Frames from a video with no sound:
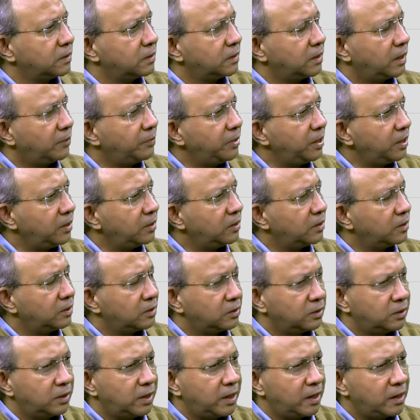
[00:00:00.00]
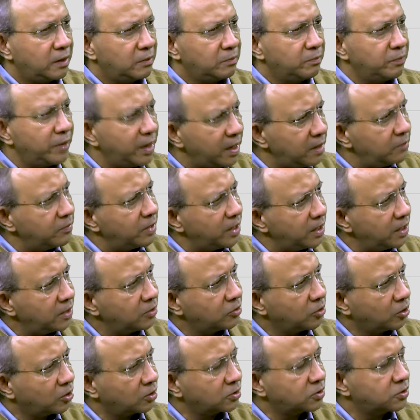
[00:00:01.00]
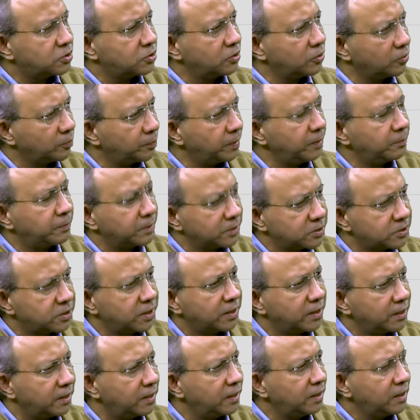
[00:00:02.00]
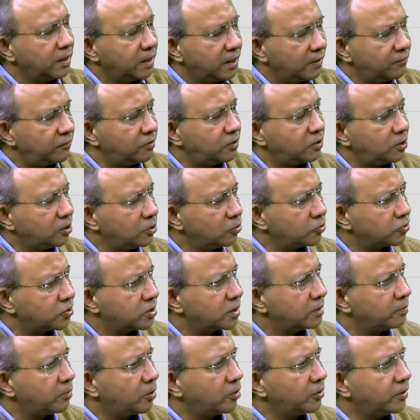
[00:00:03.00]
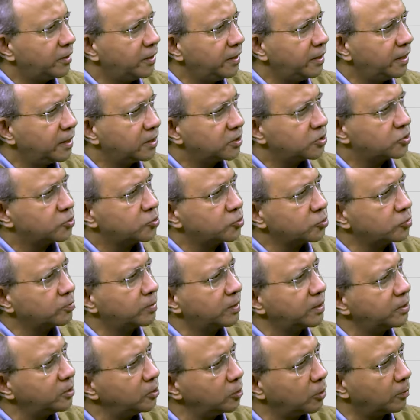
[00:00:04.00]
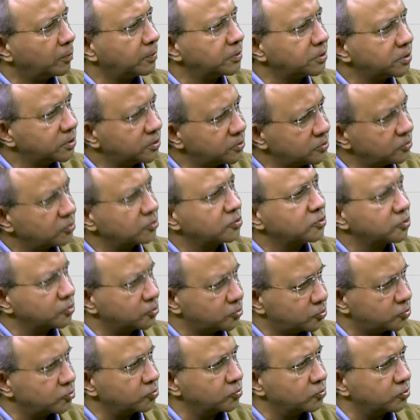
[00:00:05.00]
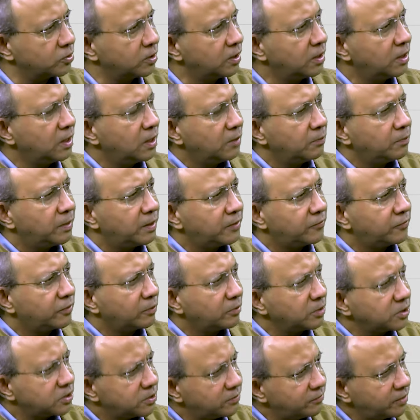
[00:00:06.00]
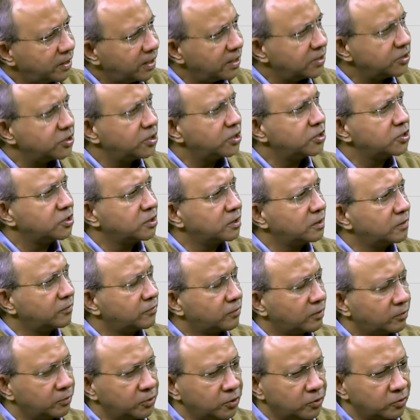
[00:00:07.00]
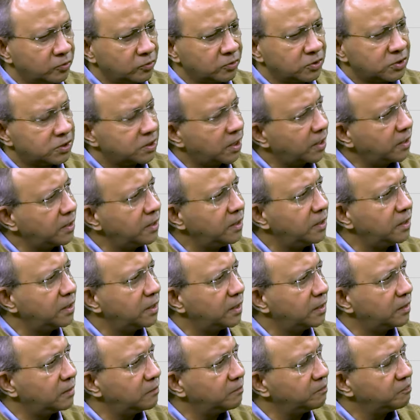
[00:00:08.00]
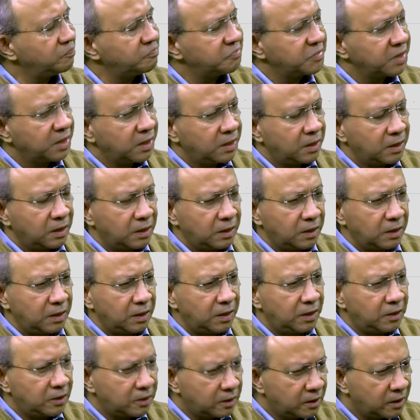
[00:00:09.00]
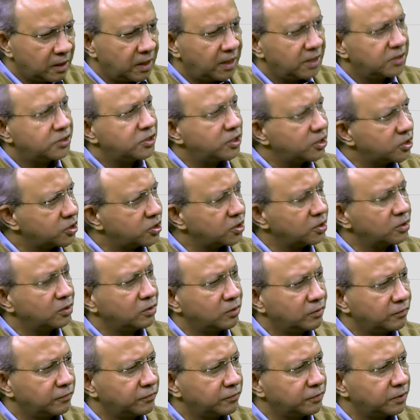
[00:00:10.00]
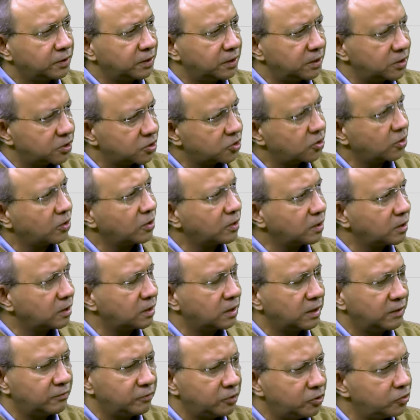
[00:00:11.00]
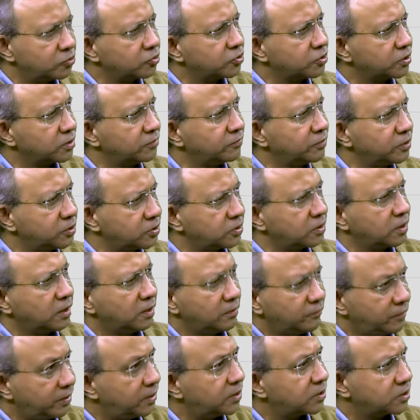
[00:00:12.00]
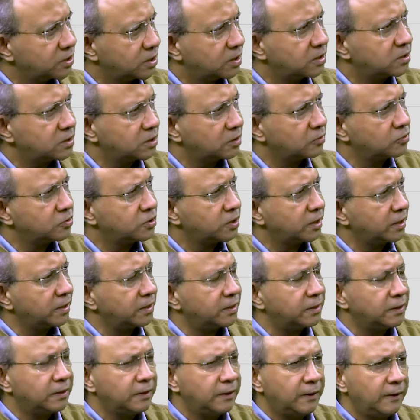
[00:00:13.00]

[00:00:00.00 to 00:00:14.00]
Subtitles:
I mean, there are many thoughts. People say everything you say about India is true, but the opposite is also true. But from a civilizational, from your own study and internalization of the historical evolution, which we discussed outside,